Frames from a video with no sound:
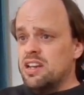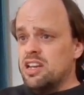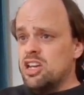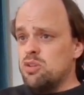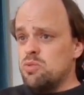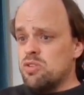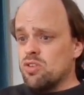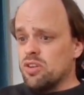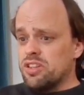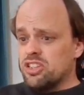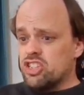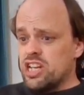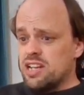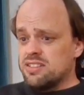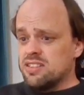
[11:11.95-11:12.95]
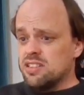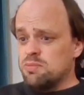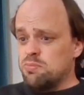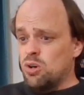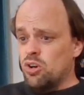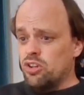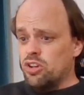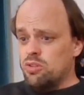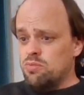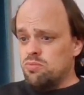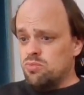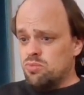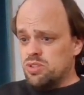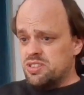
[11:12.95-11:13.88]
Here we've got the checks at the bottom.